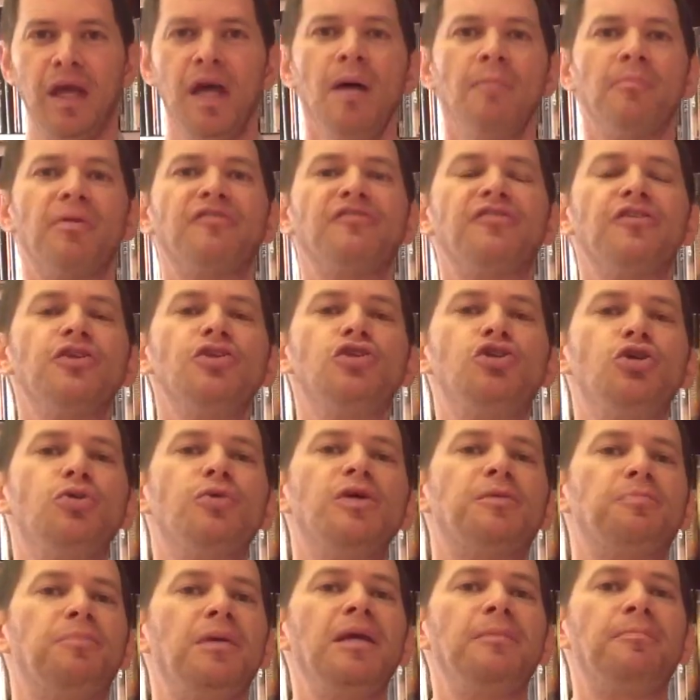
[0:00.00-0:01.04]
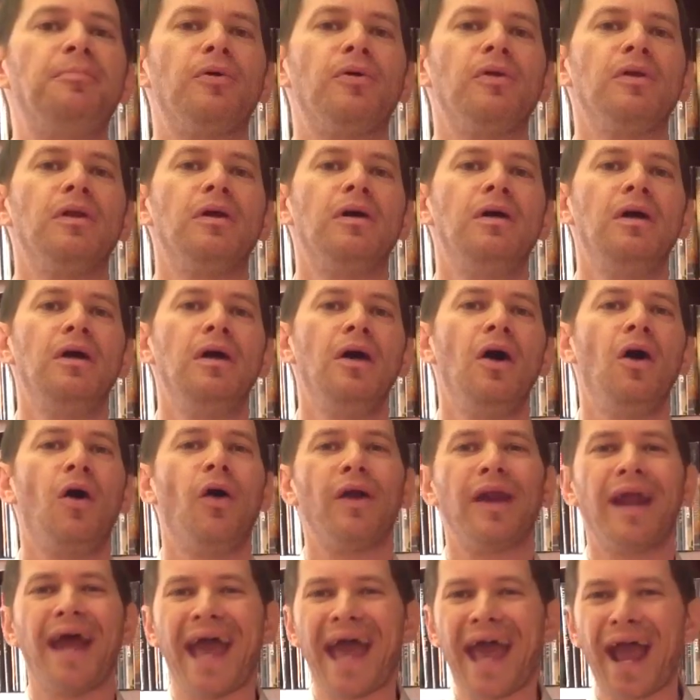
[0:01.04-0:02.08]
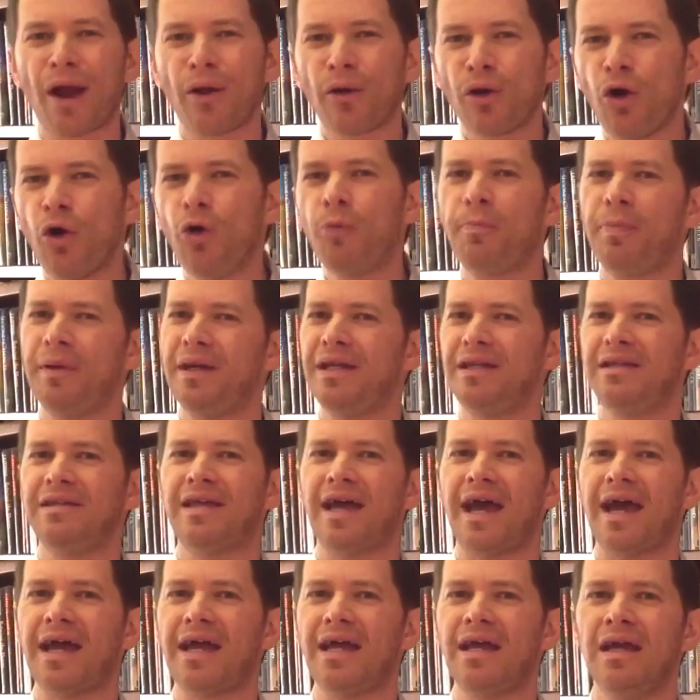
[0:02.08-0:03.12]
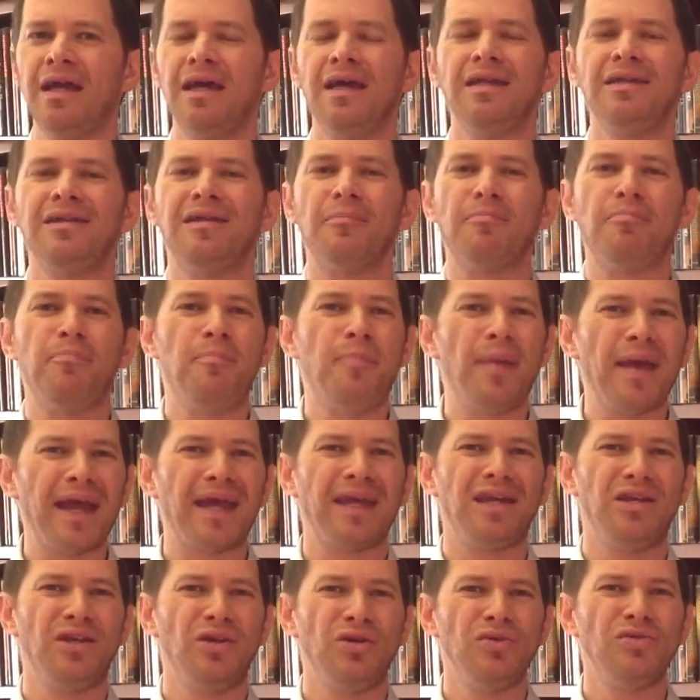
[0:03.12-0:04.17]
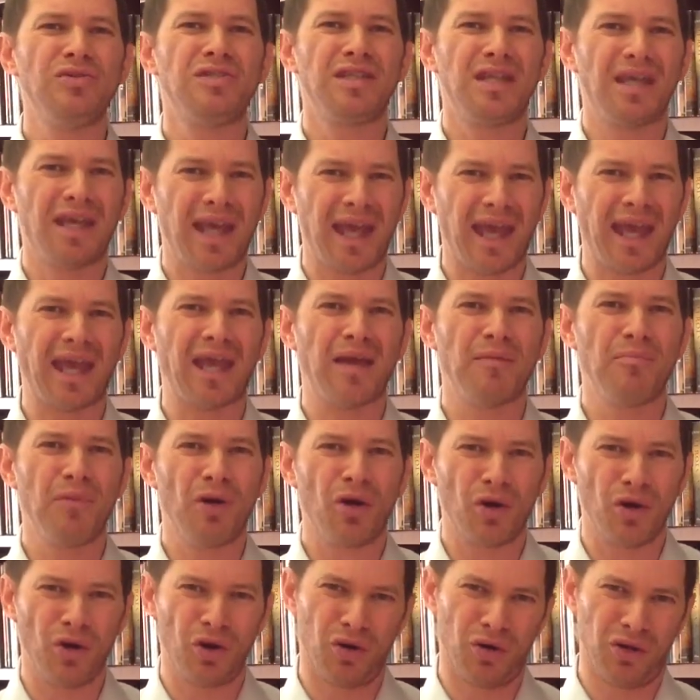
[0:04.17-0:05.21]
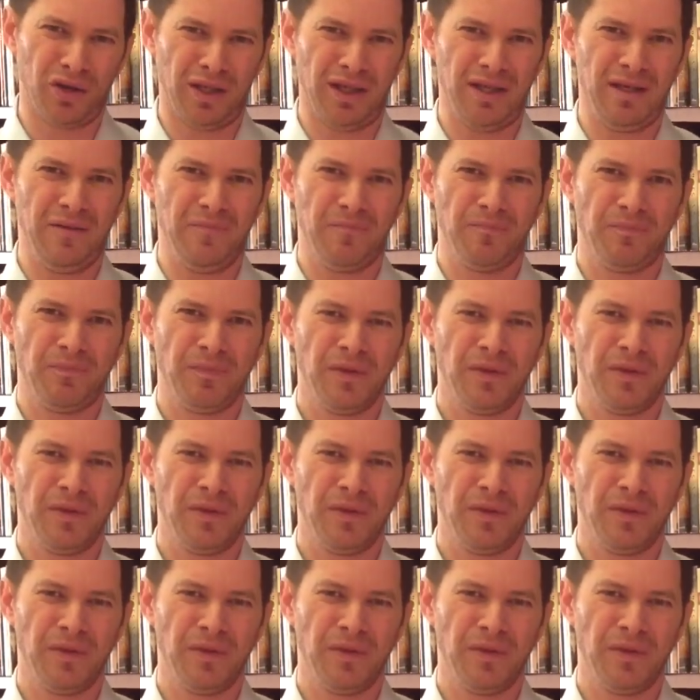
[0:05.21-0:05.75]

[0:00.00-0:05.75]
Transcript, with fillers: But for the Jewish people, on our opening day, the bad news came early.